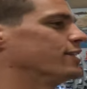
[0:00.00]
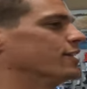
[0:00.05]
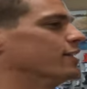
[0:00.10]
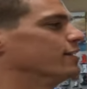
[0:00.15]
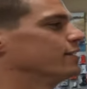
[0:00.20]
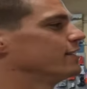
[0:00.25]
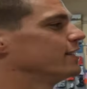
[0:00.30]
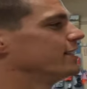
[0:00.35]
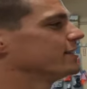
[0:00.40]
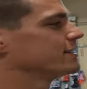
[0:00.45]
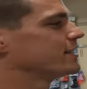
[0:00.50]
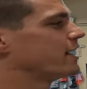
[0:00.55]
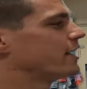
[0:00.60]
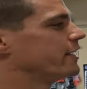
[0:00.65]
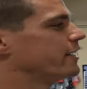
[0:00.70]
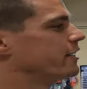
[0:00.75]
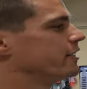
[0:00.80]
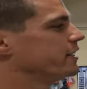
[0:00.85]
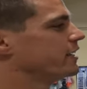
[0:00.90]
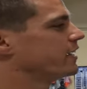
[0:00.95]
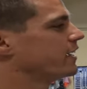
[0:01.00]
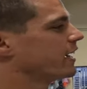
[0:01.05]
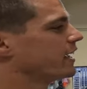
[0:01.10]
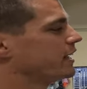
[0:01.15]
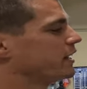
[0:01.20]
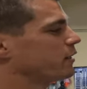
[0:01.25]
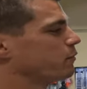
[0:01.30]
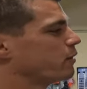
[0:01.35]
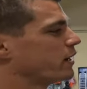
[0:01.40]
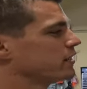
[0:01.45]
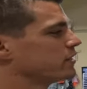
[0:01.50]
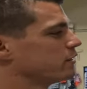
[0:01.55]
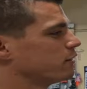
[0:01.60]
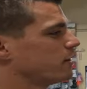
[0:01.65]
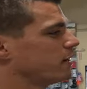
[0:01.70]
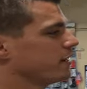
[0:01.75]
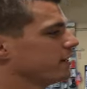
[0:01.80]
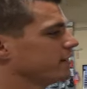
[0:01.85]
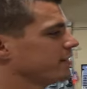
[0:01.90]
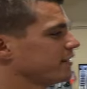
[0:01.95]
So, it's not here yet. I need a bike to
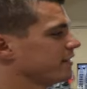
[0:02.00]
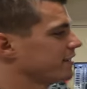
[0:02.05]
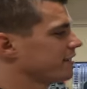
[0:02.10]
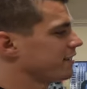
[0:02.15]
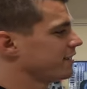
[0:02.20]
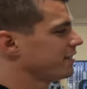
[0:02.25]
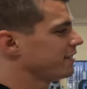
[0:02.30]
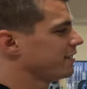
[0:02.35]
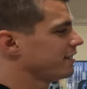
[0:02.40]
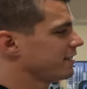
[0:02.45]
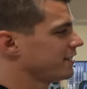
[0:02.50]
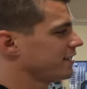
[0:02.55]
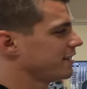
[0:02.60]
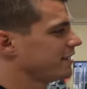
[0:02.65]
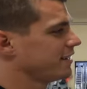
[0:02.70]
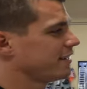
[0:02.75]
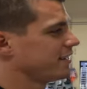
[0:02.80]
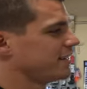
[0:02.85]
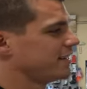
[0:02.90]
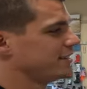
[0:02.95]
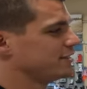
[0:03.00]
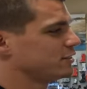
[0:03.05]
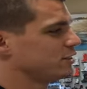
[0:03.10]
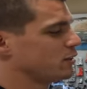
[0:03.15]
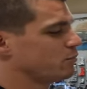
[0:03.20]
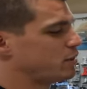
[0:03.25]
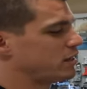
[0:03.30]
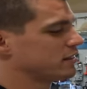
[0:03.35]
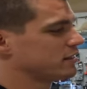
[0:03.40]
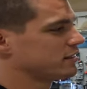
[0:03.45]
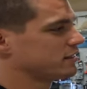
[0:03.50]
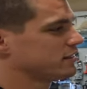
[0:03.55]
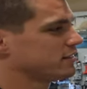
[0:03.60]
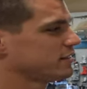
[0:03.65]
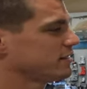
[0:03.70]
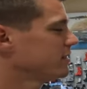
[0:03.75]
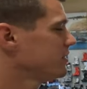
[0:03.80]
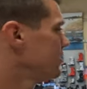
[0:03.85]
ride. So, I bought this.